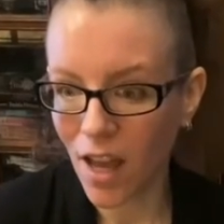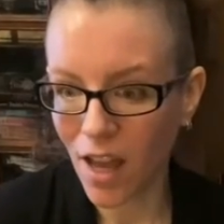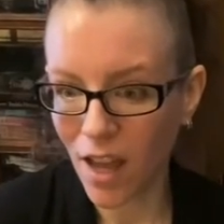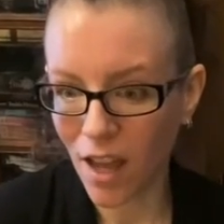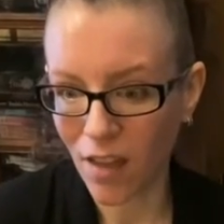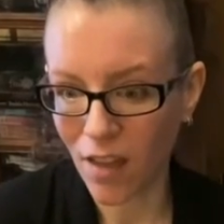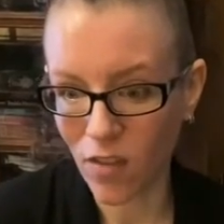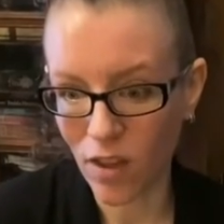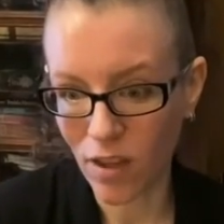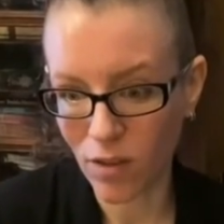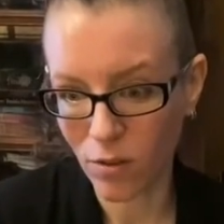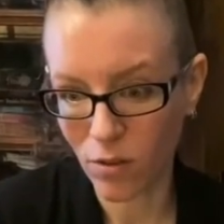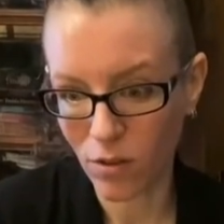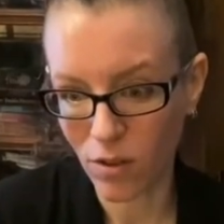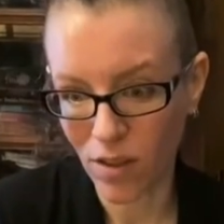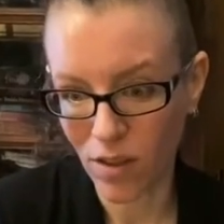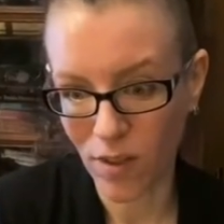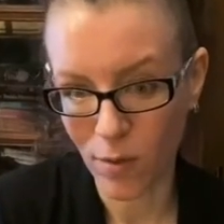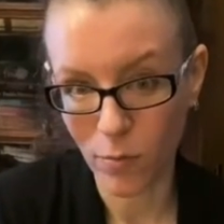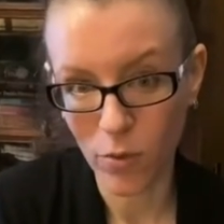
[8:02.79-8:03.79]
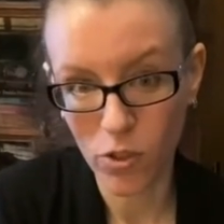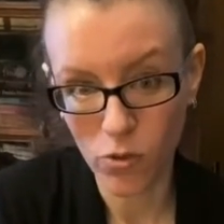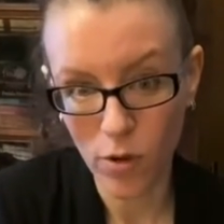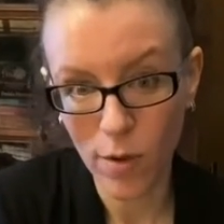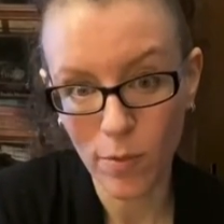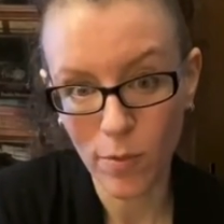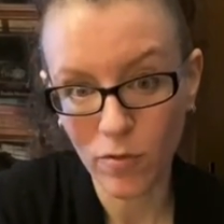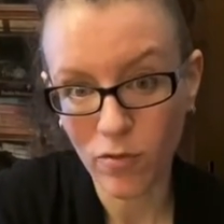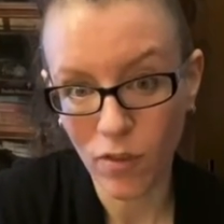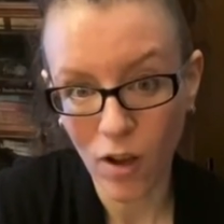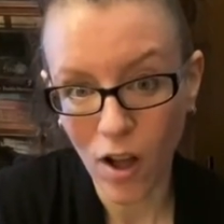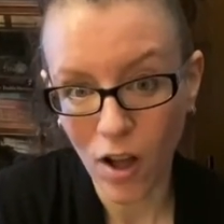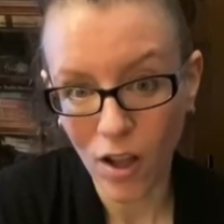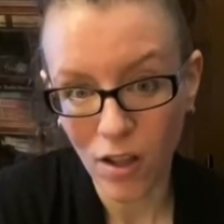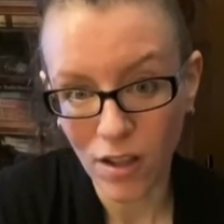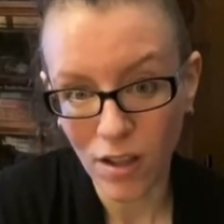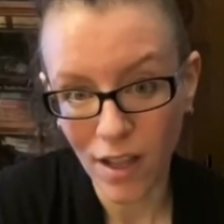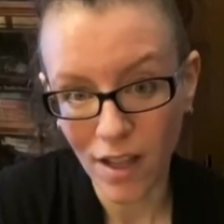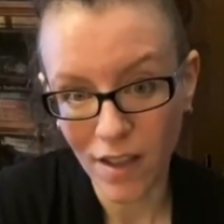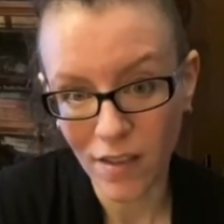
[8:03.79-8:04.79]
And then we trip and
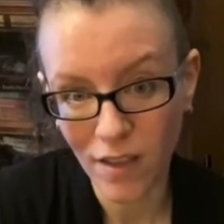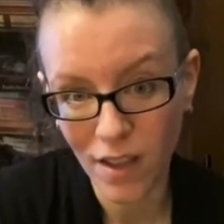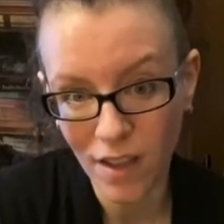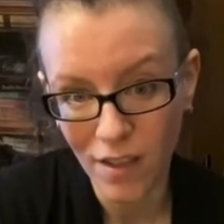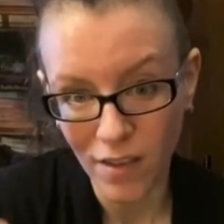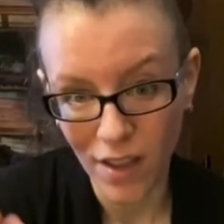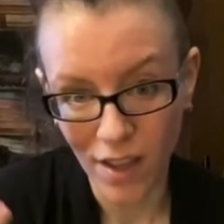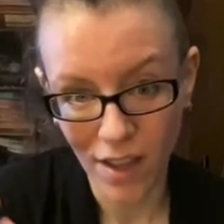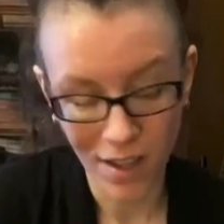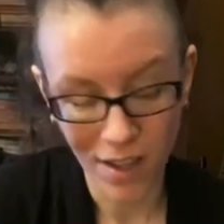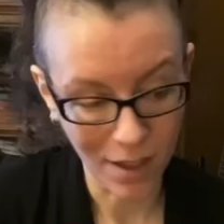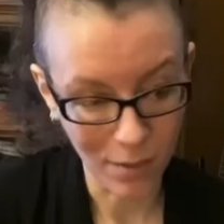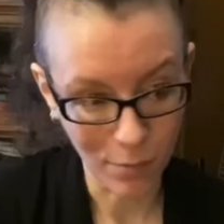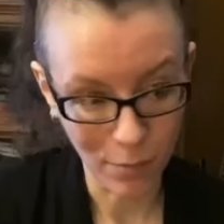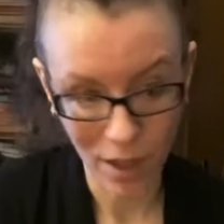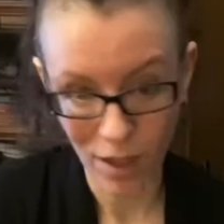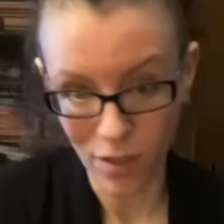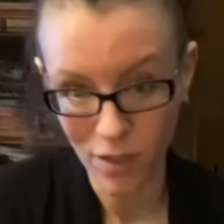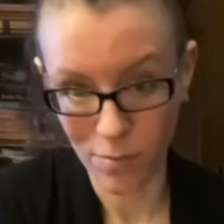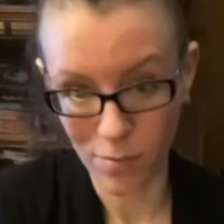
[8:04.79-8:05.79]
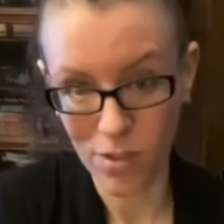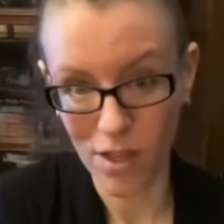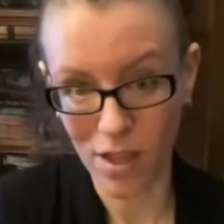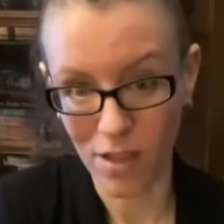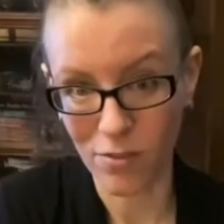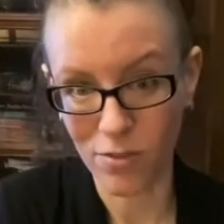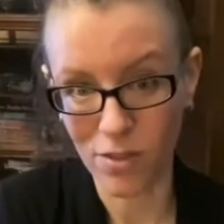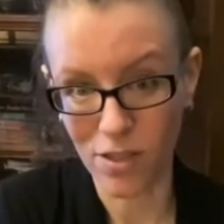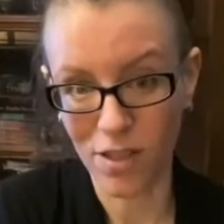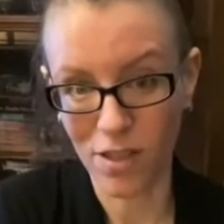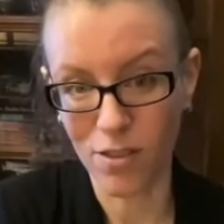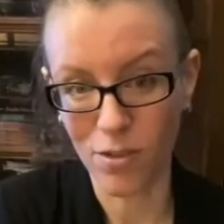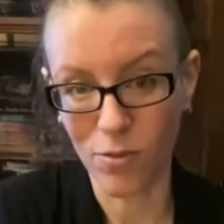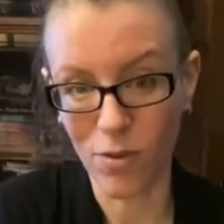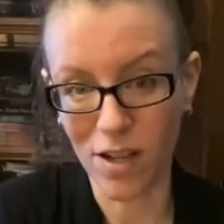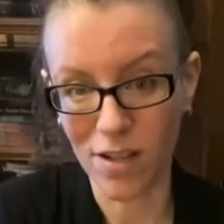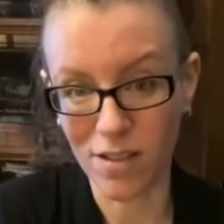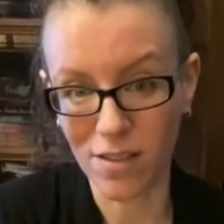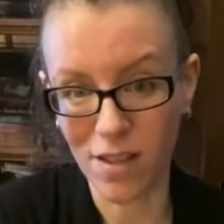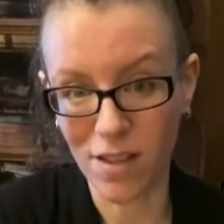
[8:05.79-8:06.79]
fall, and they impale themselves into
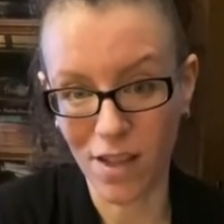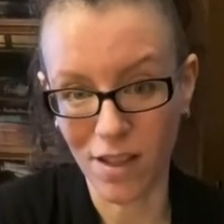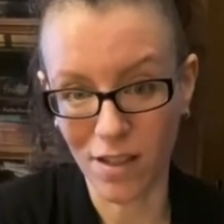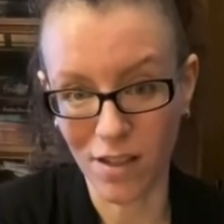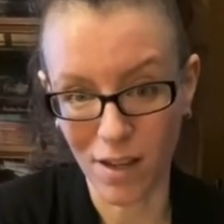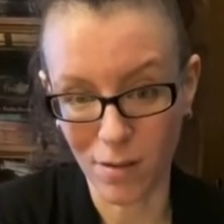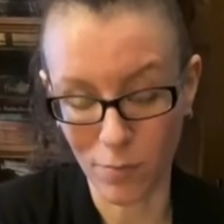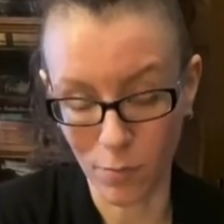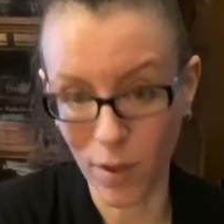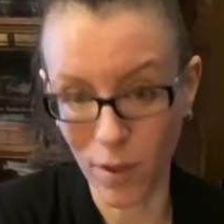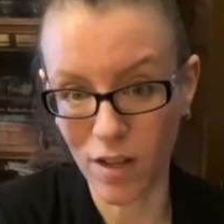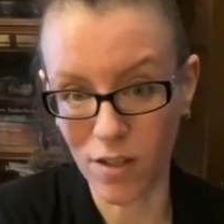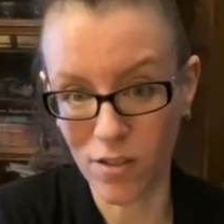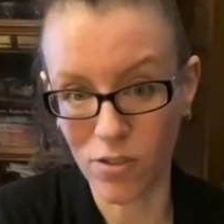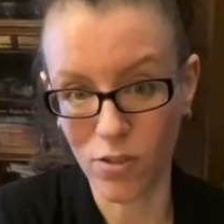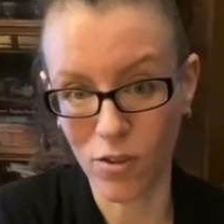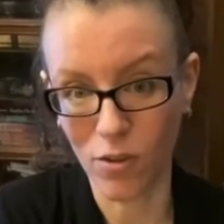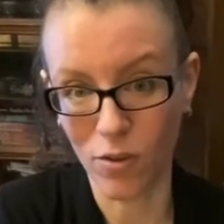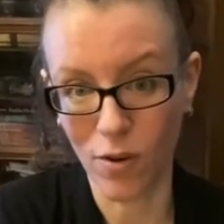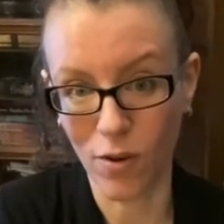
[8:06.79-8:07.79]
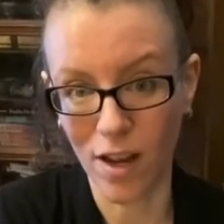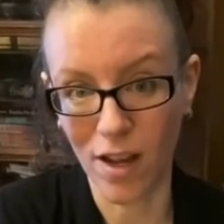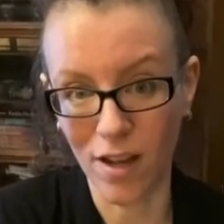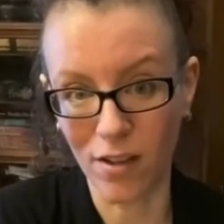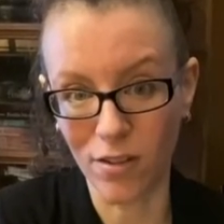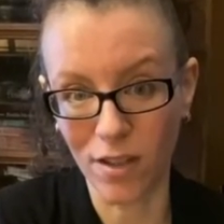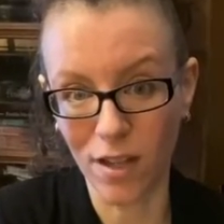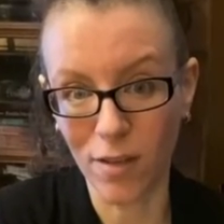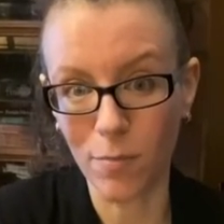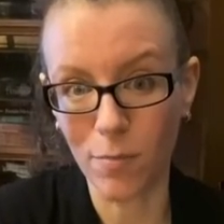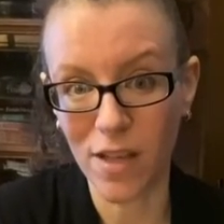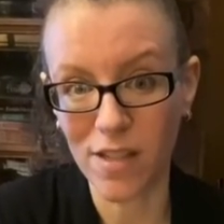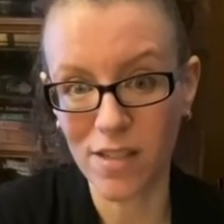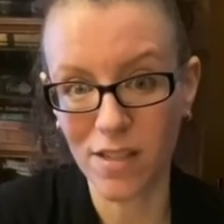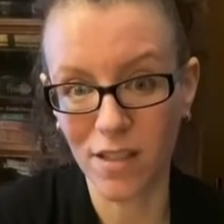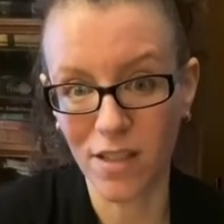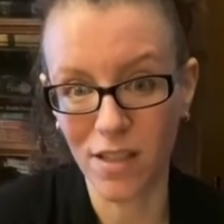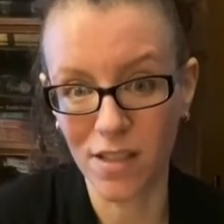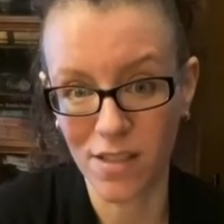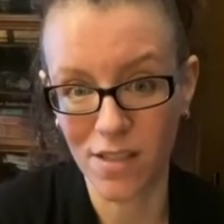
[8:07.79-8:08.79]
us and pin us to the ground and
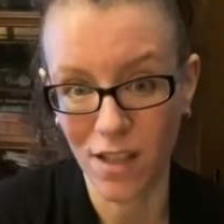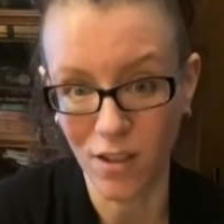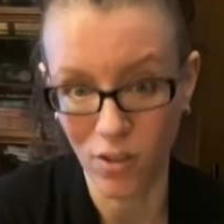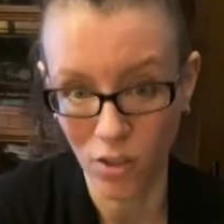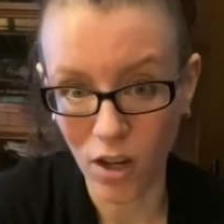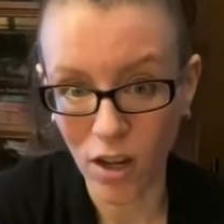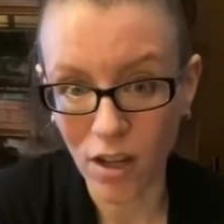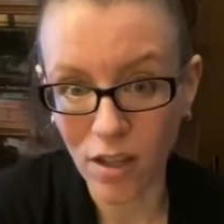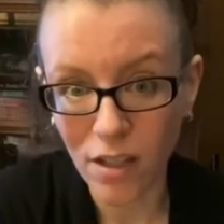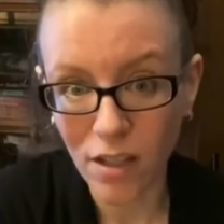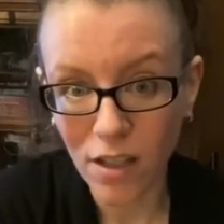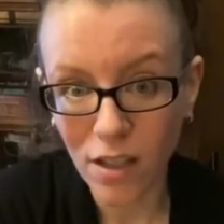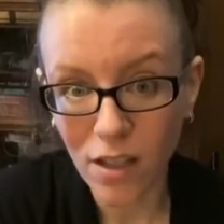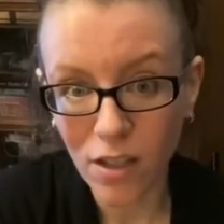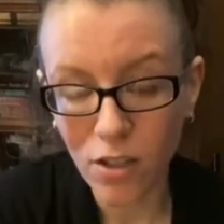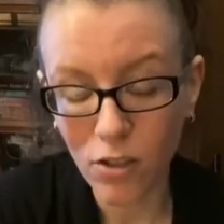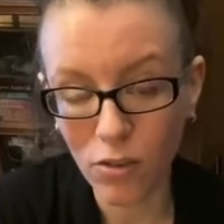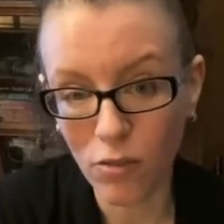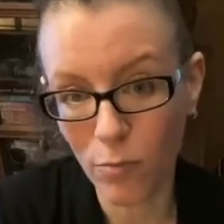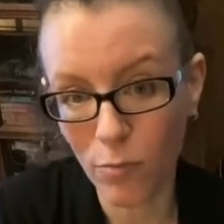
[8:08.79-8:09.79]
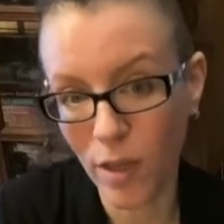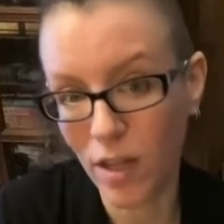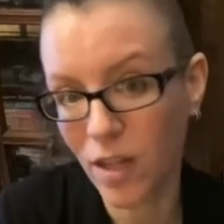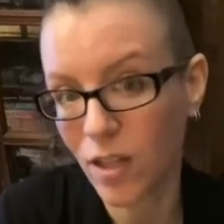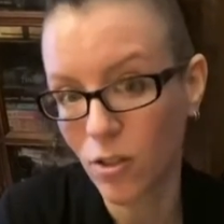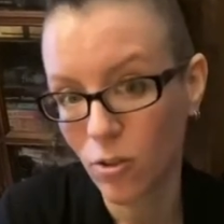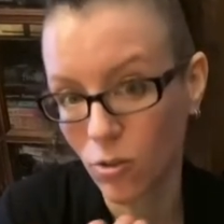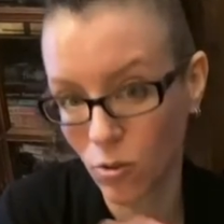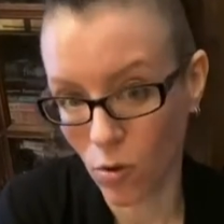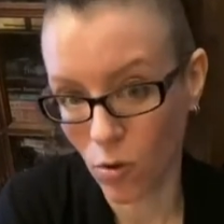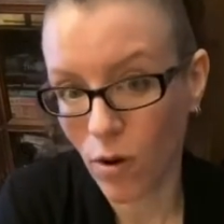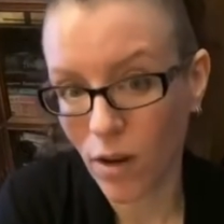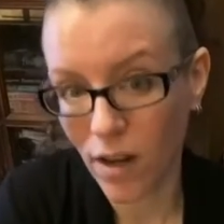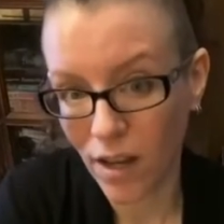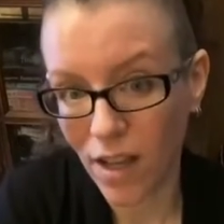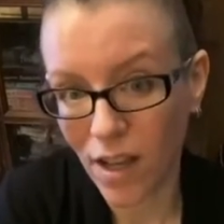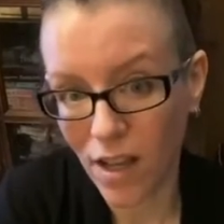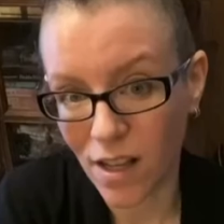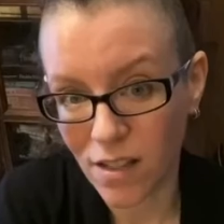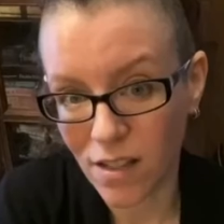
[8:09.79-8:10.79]
basically say, look, you've been
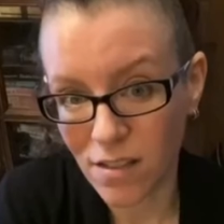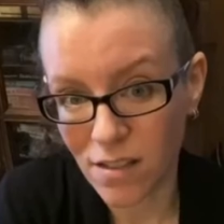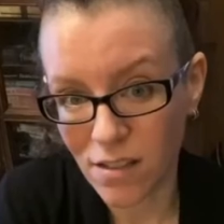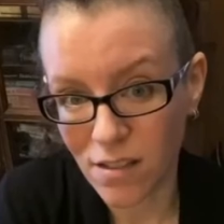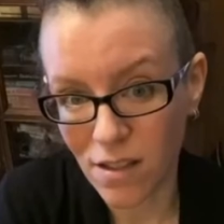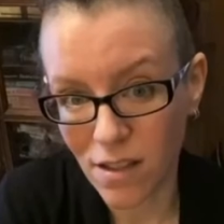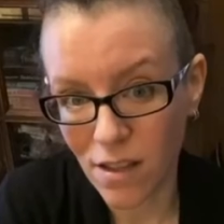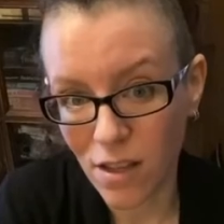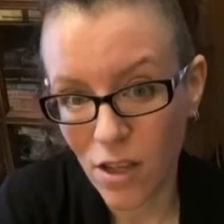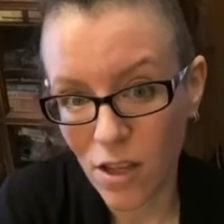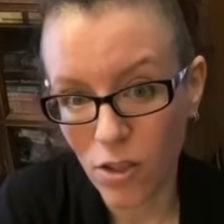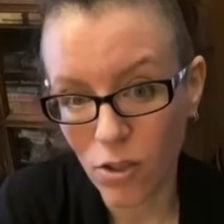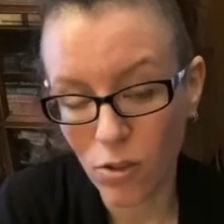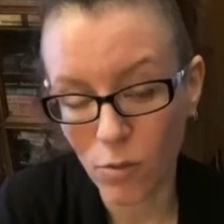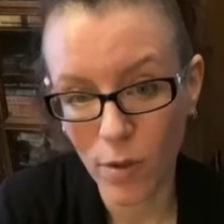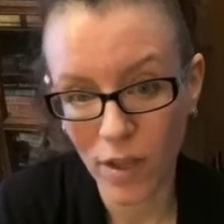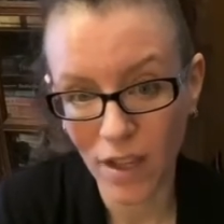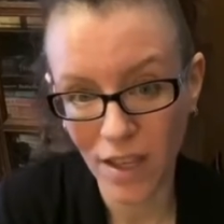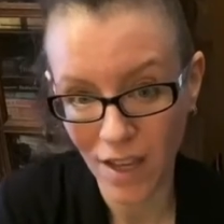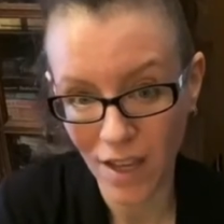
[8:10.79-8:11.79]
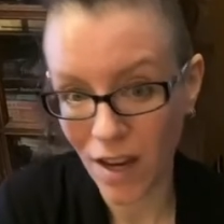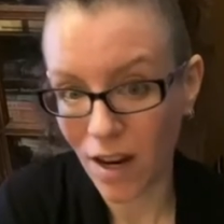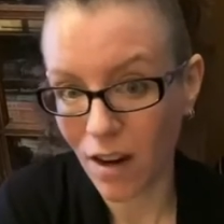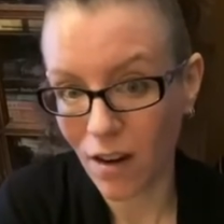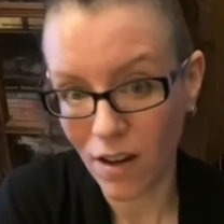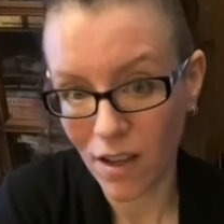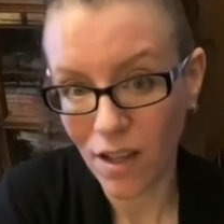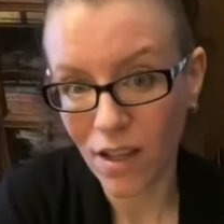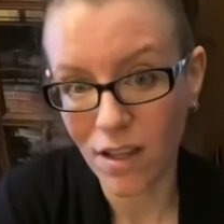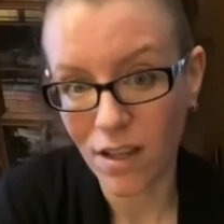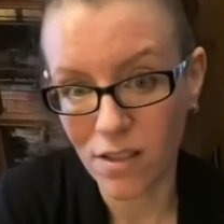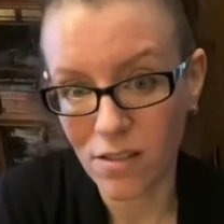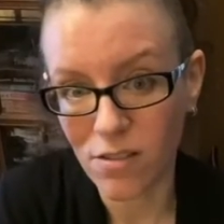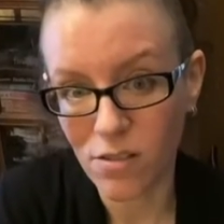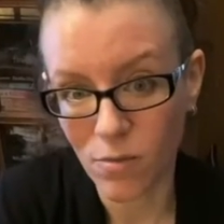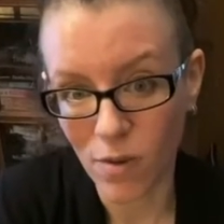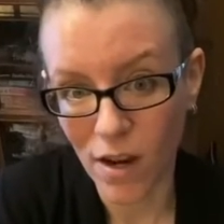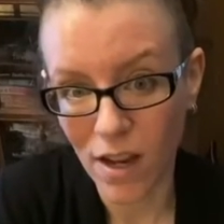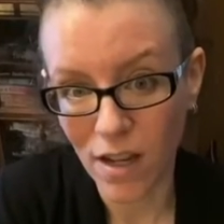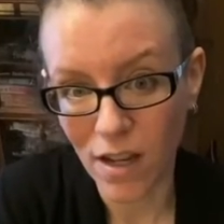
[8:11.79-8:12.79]
ignoring us, you've been carrying us
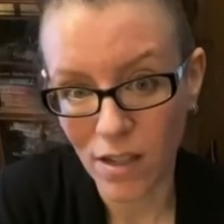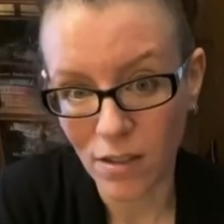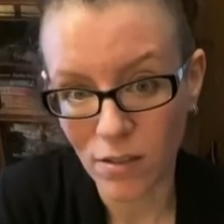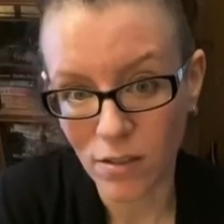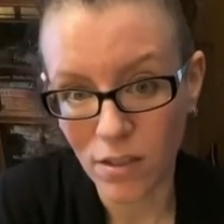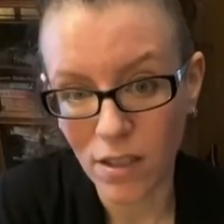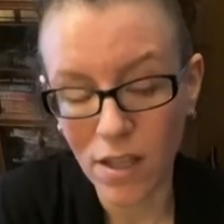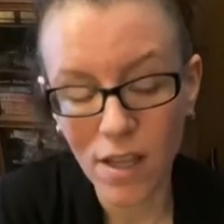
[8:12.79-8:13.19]
around,